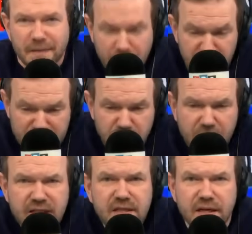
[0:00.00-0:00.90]
That's
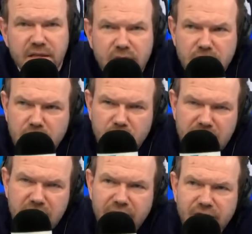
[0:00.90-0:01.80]
what I said. So
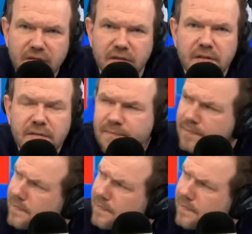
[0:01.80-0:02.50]
where's the evidence?